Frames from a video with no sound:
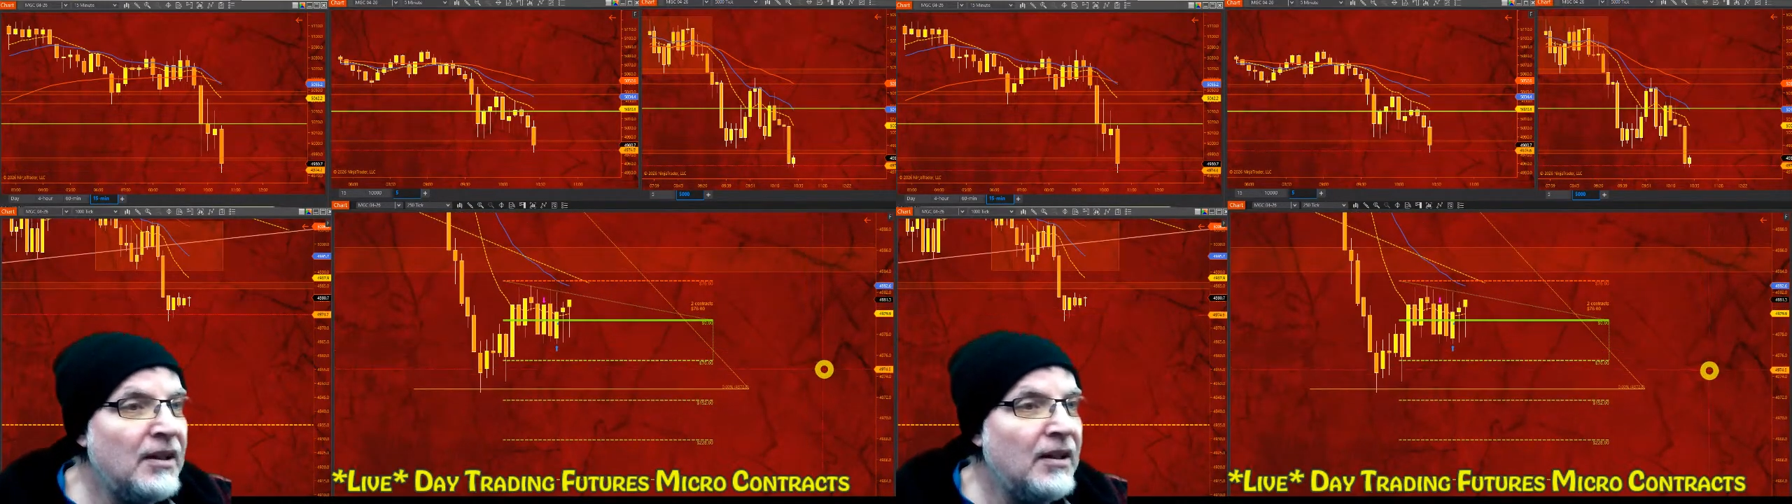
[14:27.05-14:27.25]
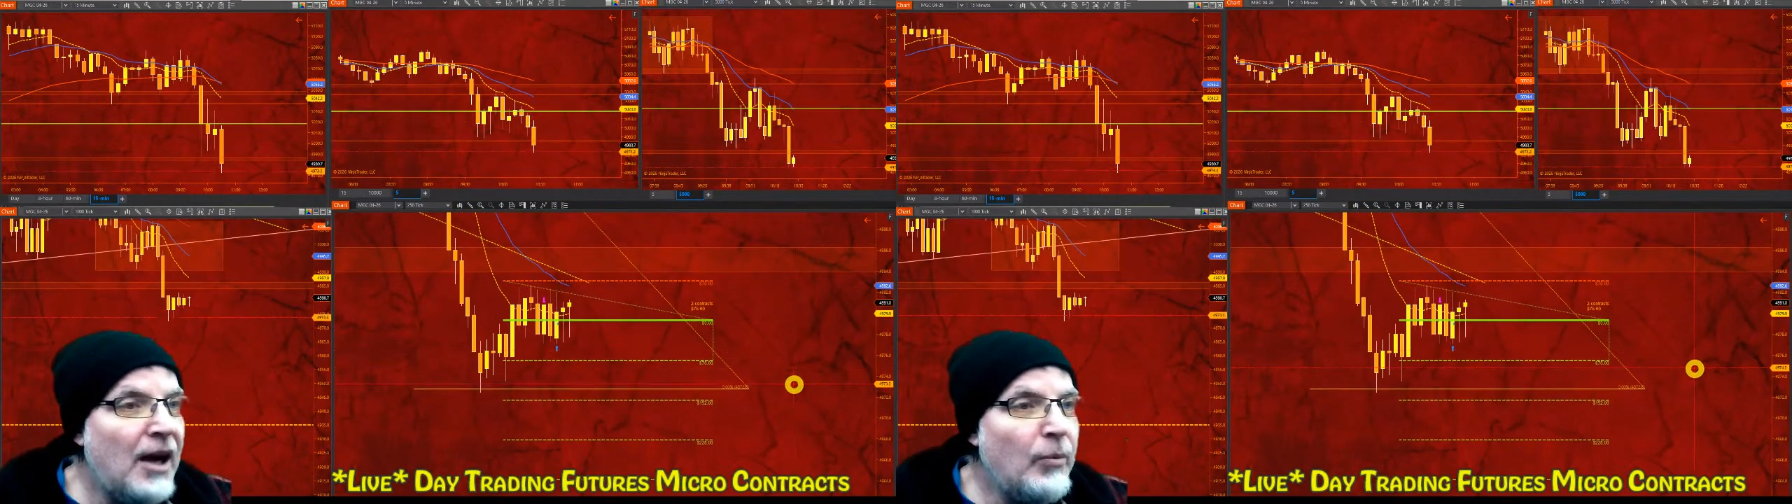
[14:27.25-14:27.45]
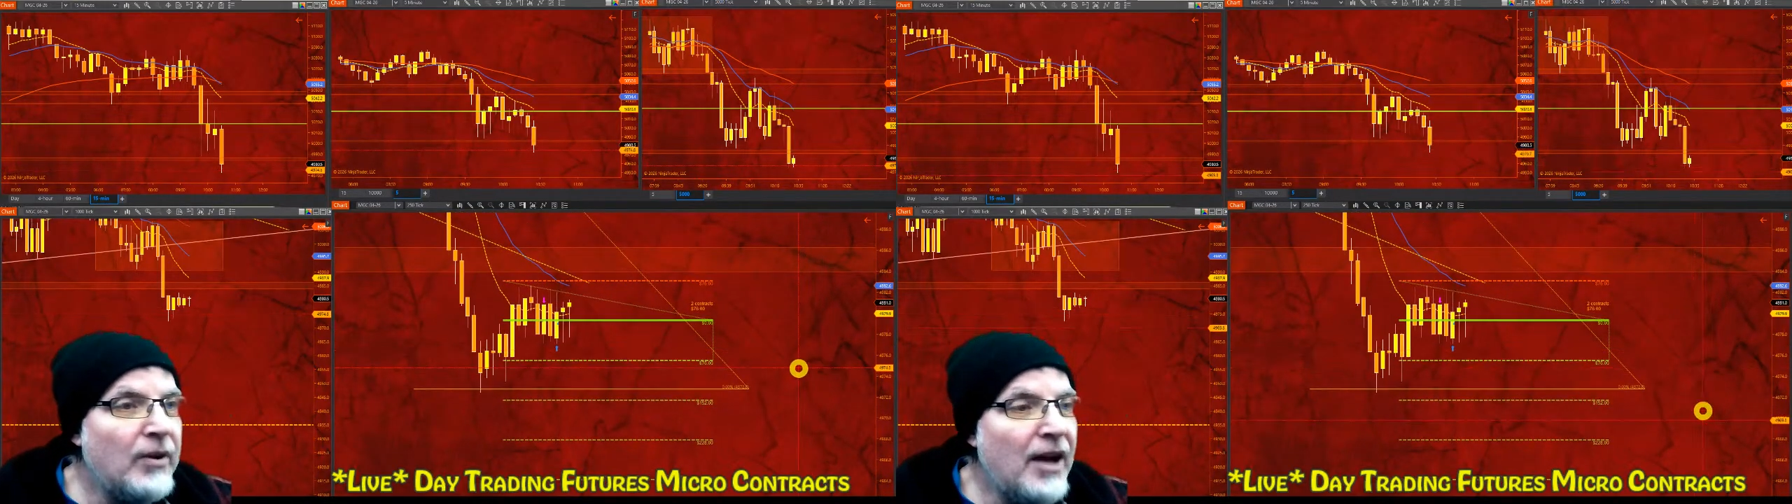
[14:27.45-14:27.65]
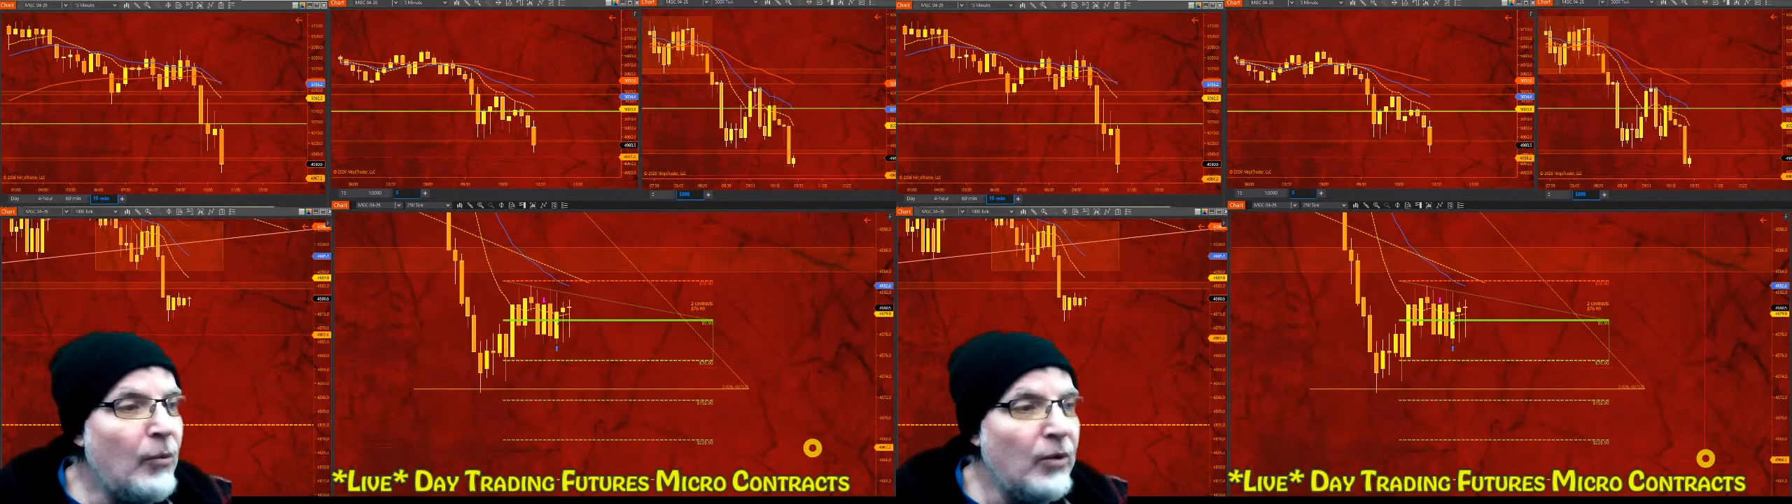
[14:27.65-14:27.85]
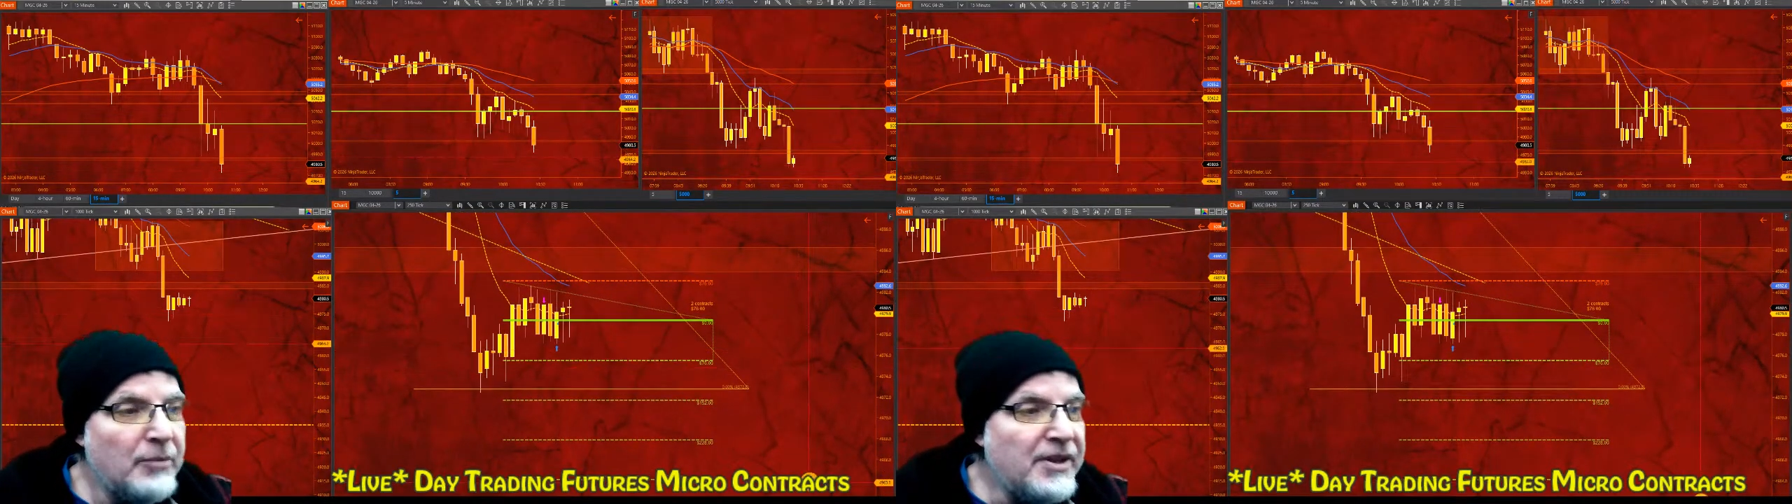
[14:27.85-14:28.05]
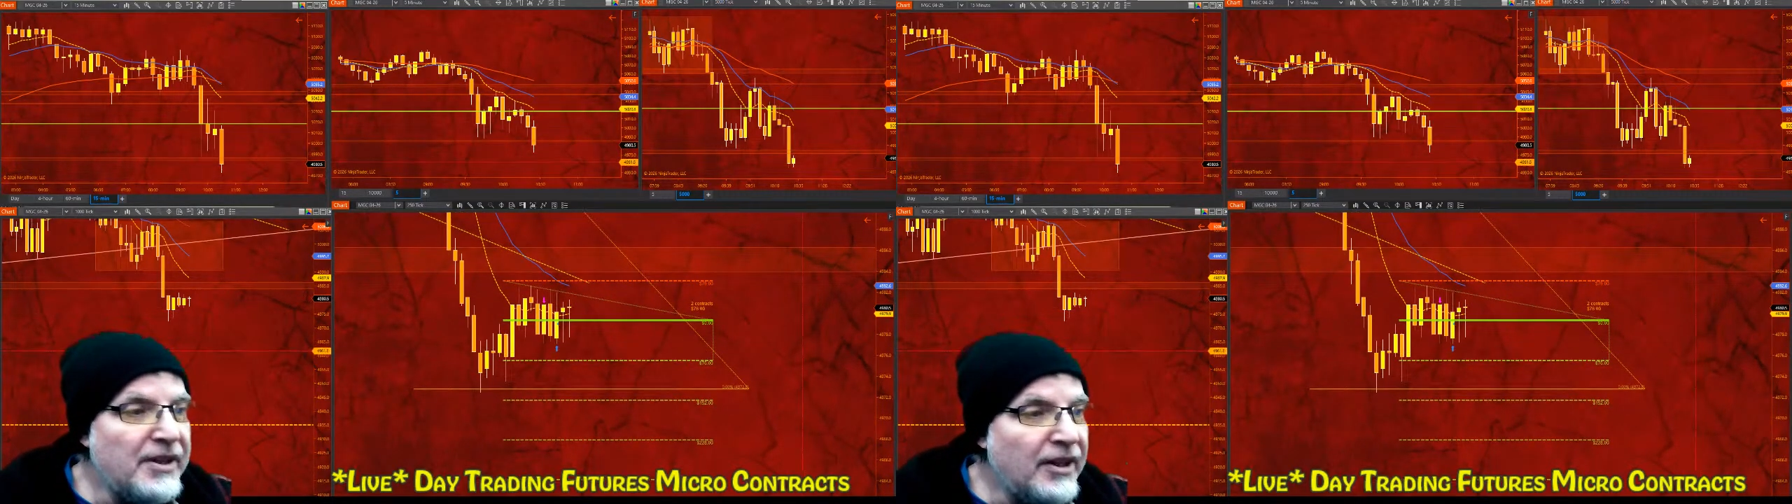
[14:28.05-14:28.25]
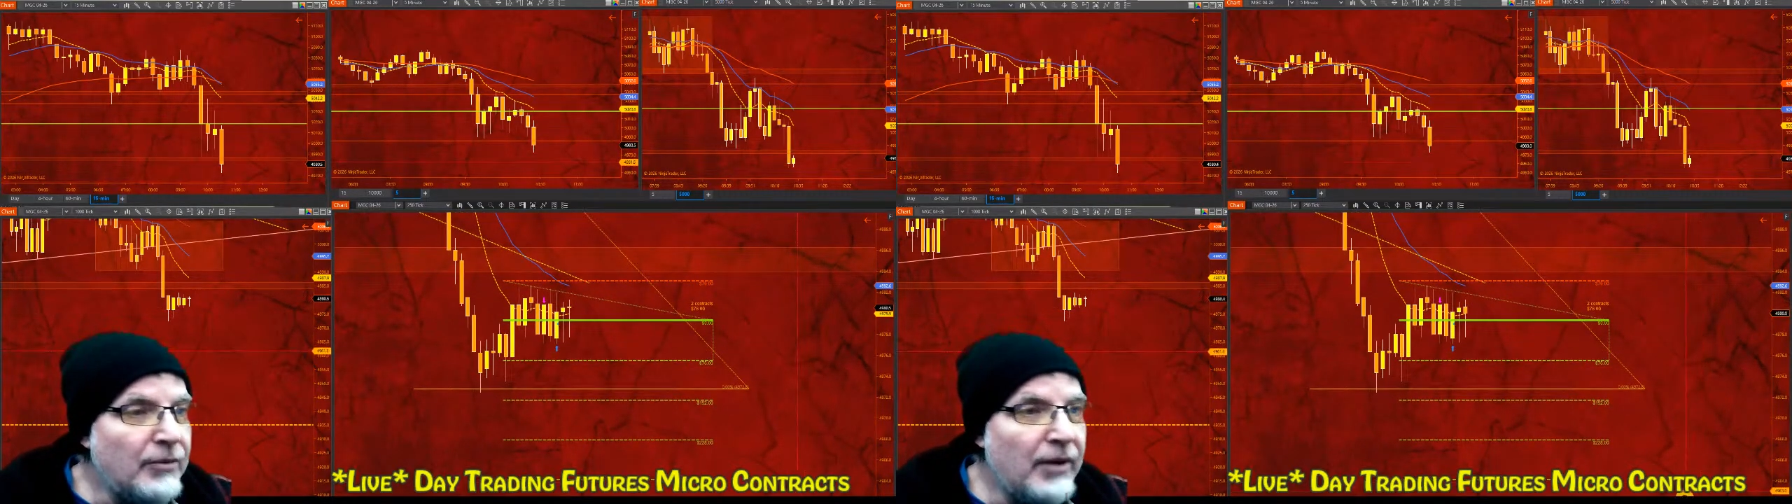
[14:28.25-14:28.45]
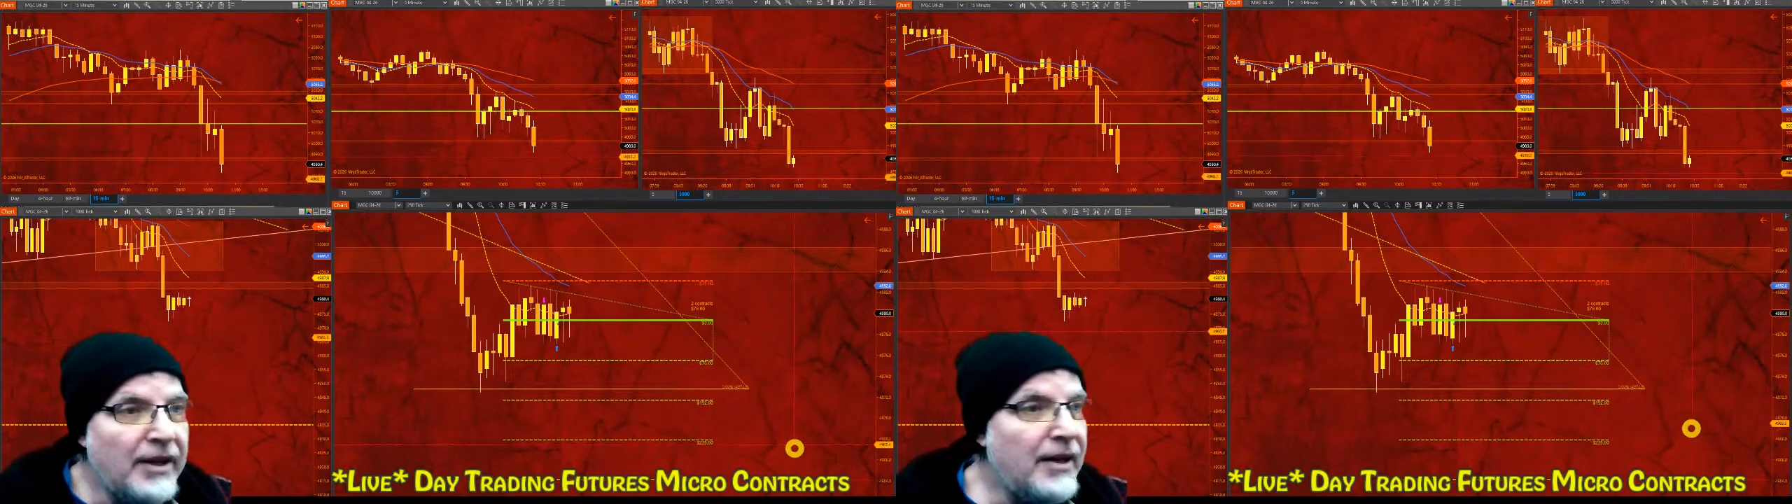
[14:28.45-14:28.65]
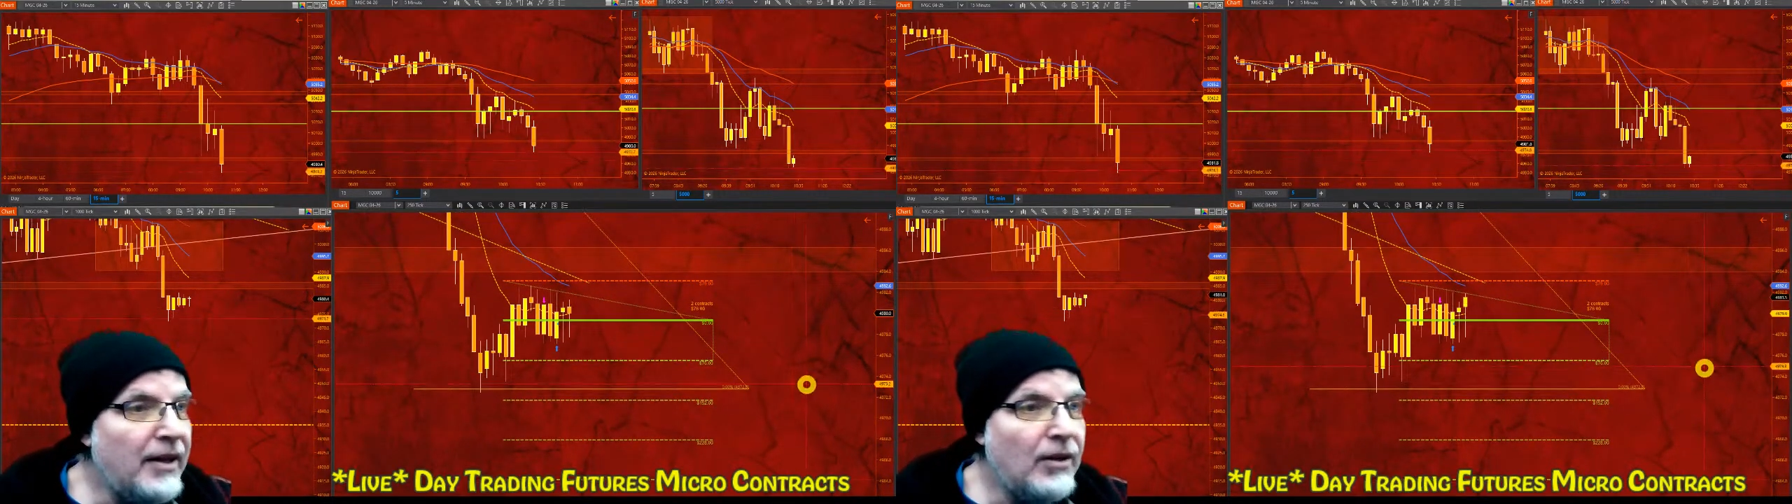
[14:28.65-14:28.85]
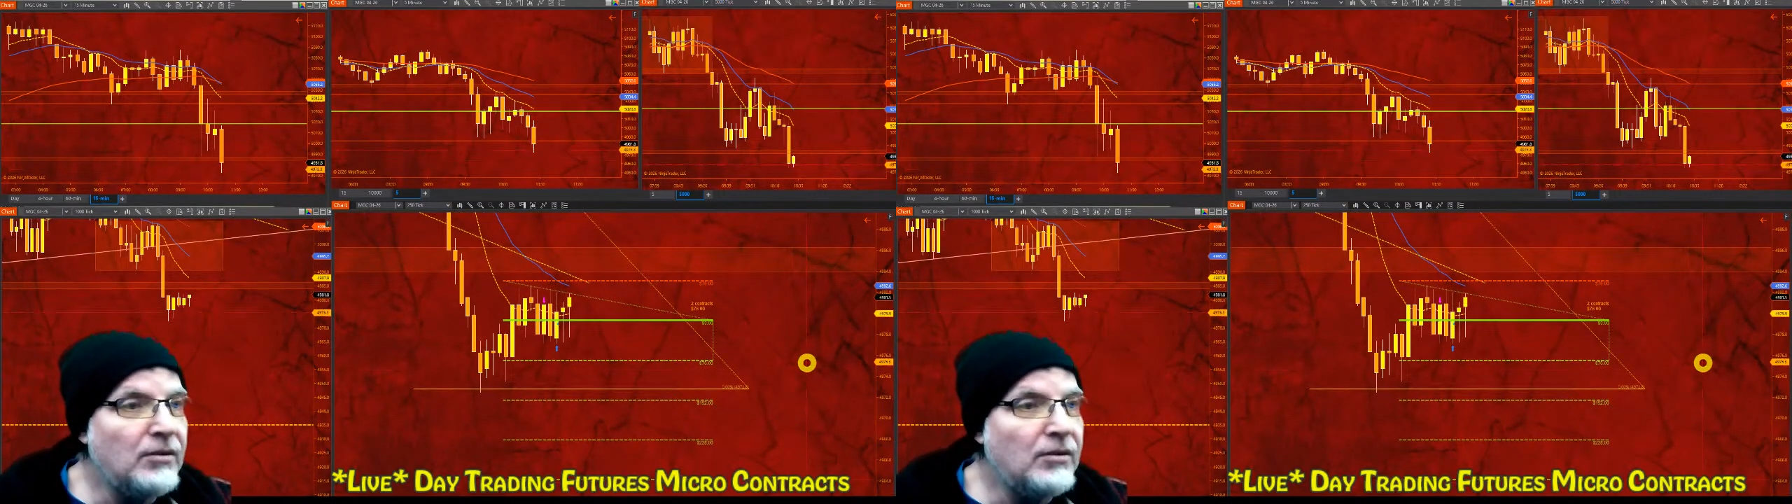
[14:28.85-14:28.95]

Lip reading: I would not want to be in it right now.